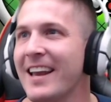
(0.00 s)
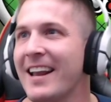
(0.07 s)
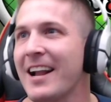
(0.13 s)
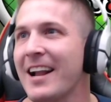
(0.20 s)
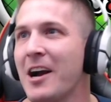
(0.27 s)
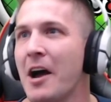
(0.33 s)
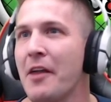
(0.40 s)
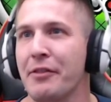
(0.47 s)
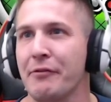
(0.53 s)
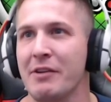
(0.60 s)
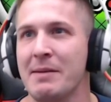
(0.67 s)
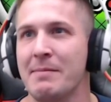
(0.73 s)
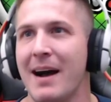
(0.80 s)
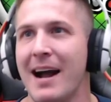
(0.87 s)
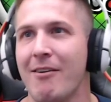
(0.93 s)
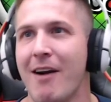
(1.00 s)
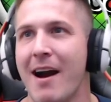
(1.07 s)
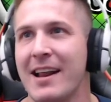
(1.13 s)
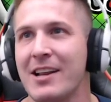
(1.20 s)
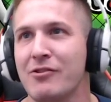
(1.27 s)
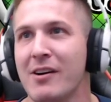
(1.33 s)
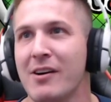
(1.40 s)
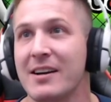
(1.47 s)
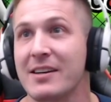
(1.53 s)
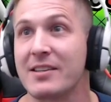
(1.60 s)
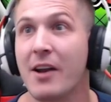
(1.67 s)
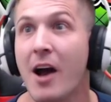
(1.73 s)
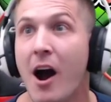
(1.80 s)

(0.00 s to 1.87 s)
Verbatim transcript: and I got three My Riding Trunks.